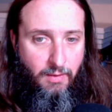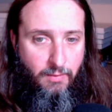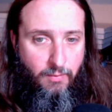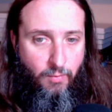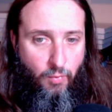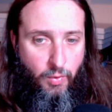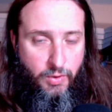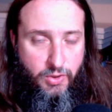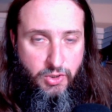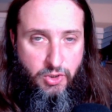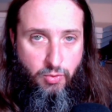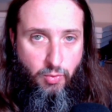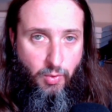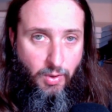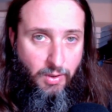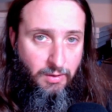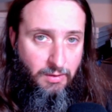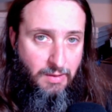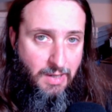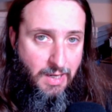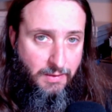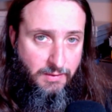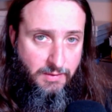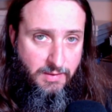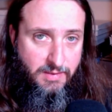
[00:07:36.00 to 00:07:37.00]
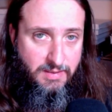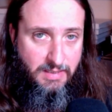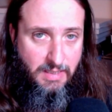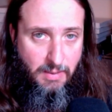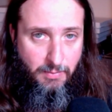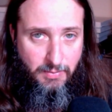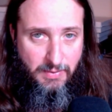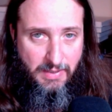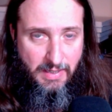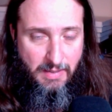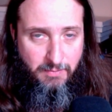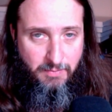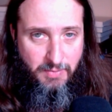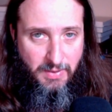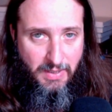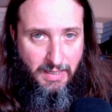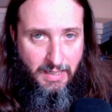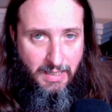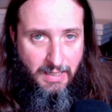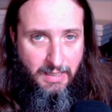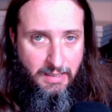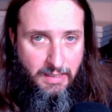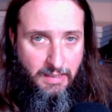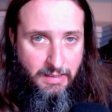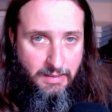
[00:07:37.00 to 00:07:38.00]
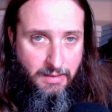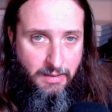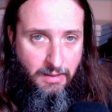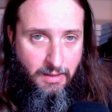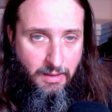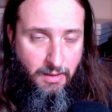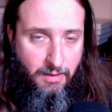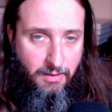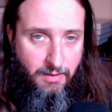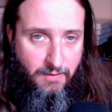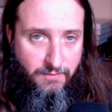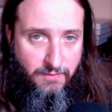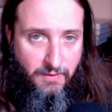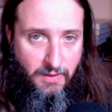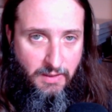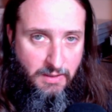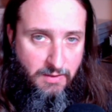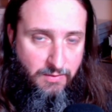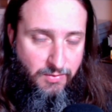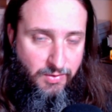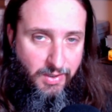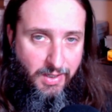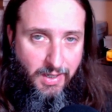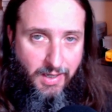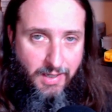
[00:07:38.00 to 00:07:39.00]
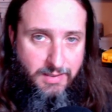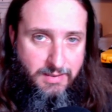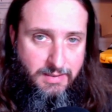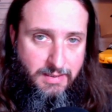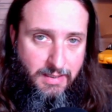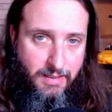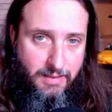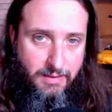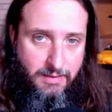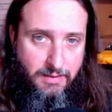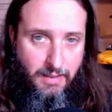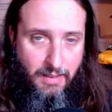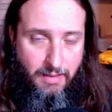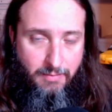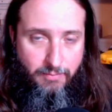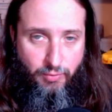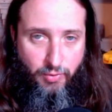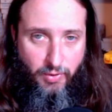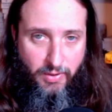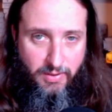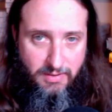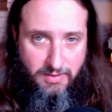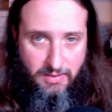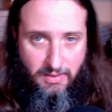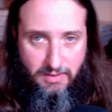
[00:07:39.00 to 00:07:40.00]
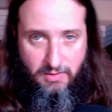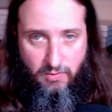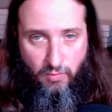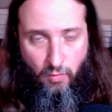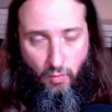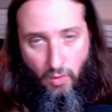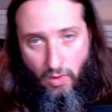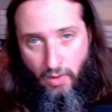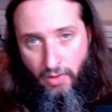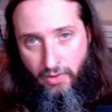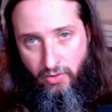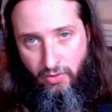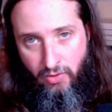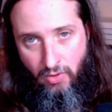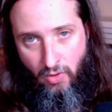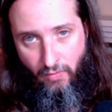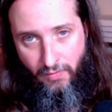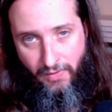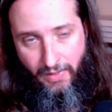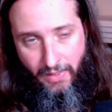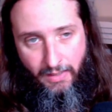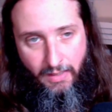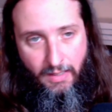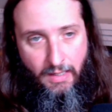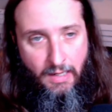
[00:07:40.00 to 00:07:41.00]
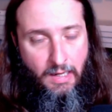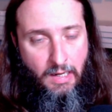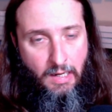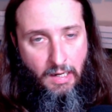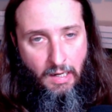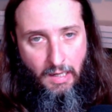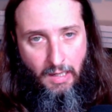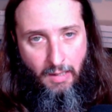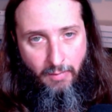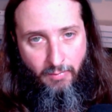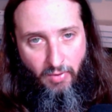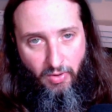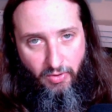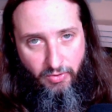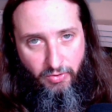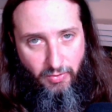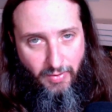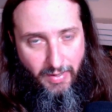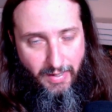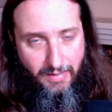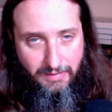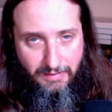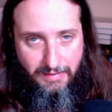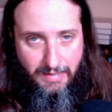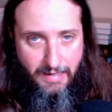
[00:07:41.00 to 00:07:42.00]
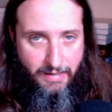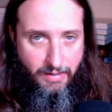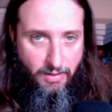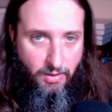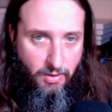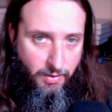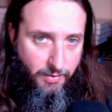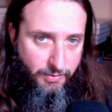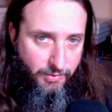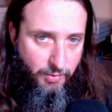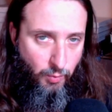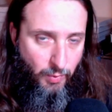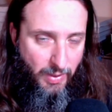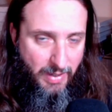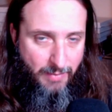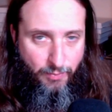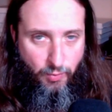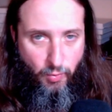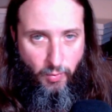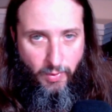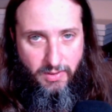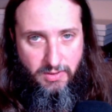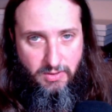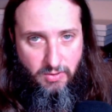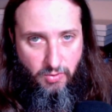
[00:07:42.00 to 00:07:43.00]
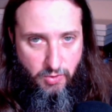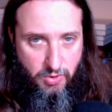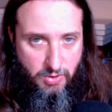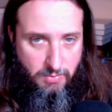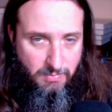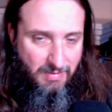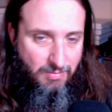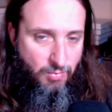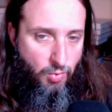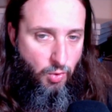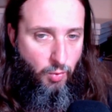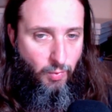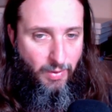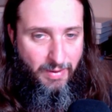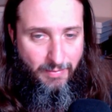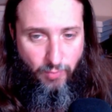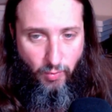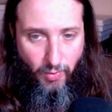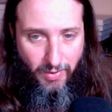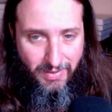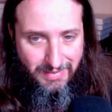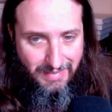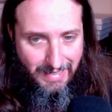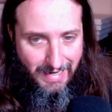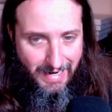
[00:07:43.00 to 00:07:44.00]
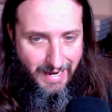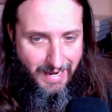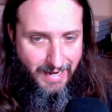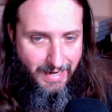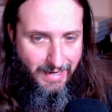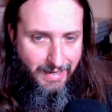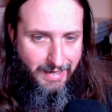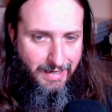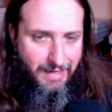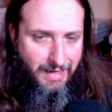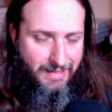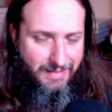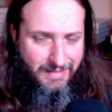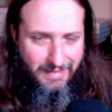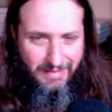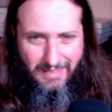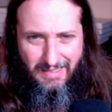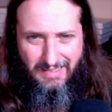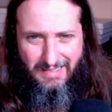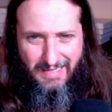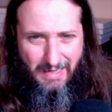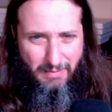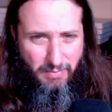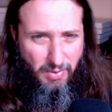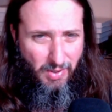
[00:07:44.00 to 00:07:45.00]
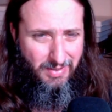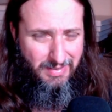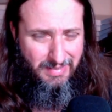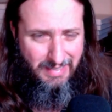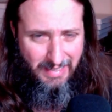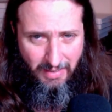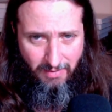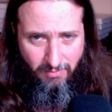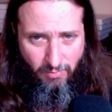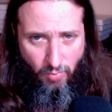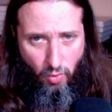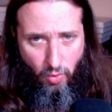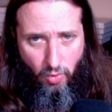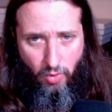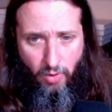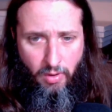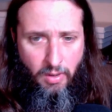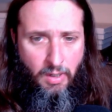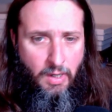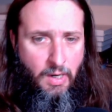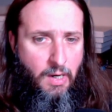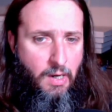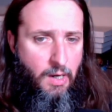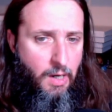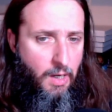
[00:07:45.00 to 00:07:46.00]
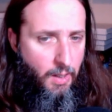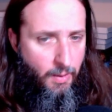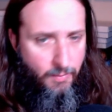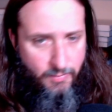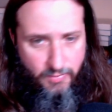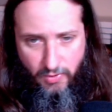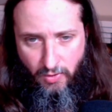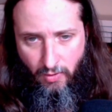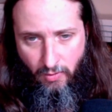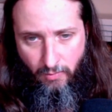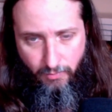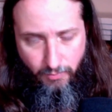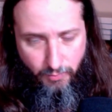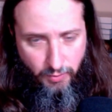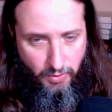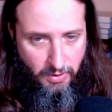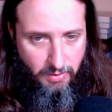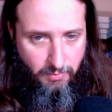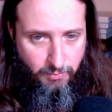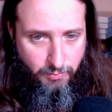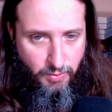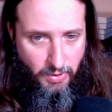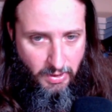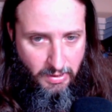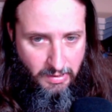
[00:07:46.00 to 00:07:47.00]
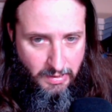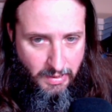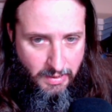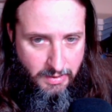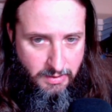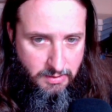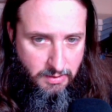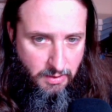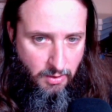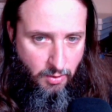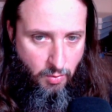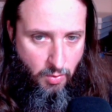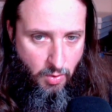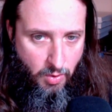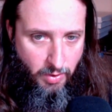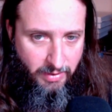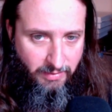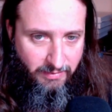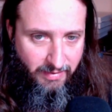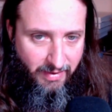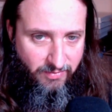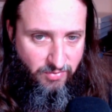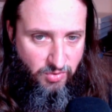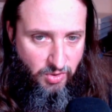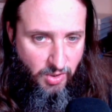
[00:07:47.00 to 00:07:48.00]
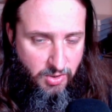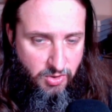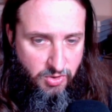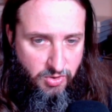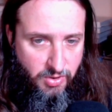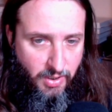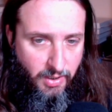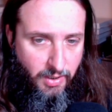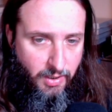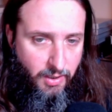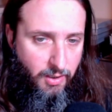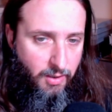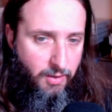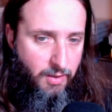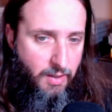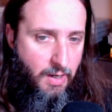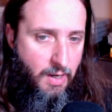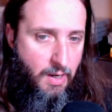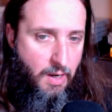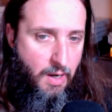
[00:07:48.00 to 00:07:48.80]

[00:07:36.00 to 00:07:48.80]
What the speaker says: once you unlock the skip campaign. And if any of you guys had played Season 1, you know that you had to kind of hunt the waypoints. So there's gonna be more waypoints added. I think they said about 10 more. So pretty nice quality of life change there.